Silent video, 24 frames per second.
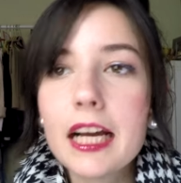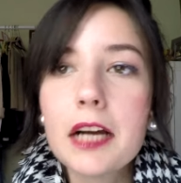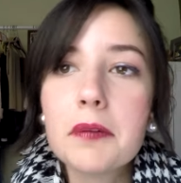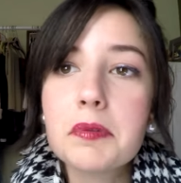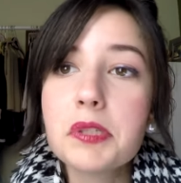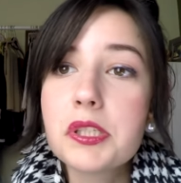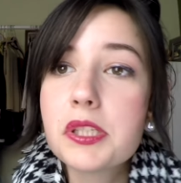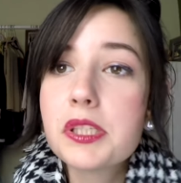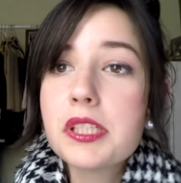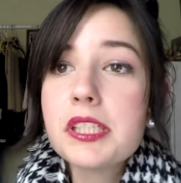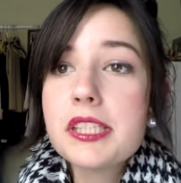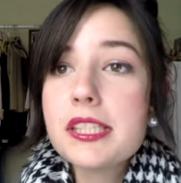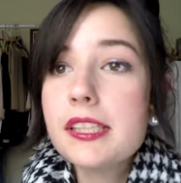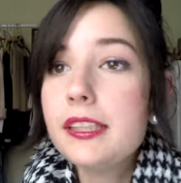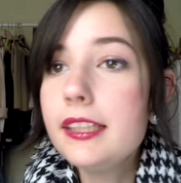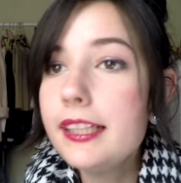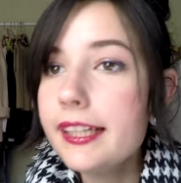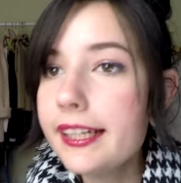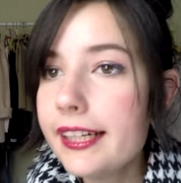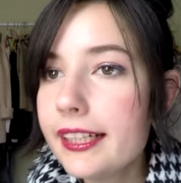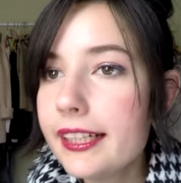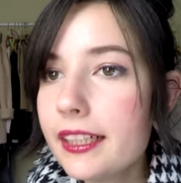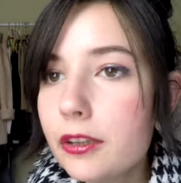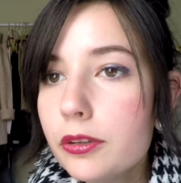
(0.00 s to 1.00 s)
I was just
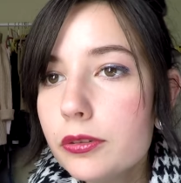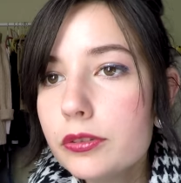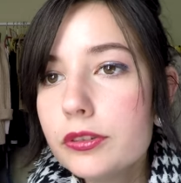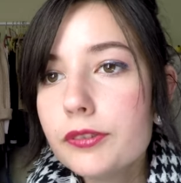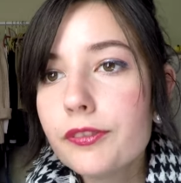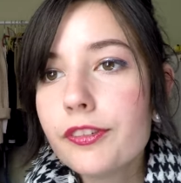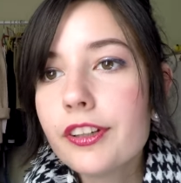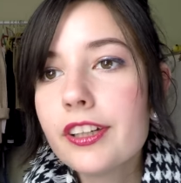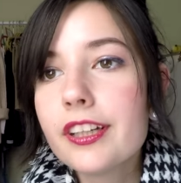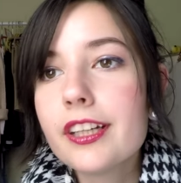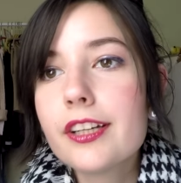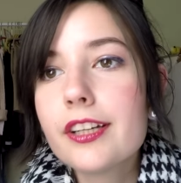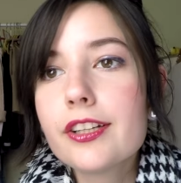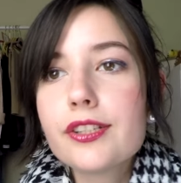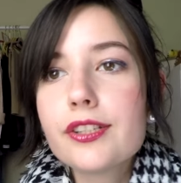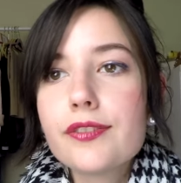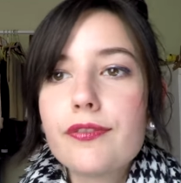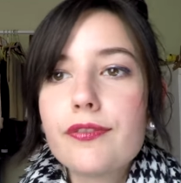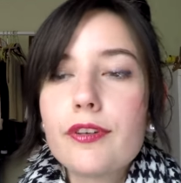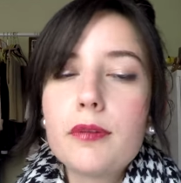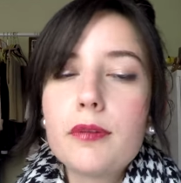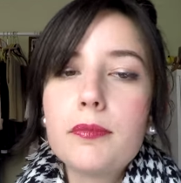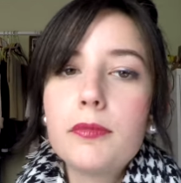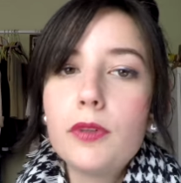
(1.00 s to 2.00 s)
deleting all the videos
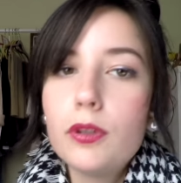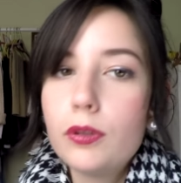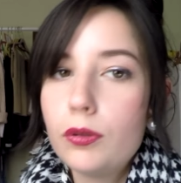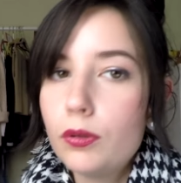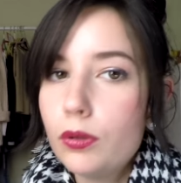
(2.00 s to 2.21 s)
from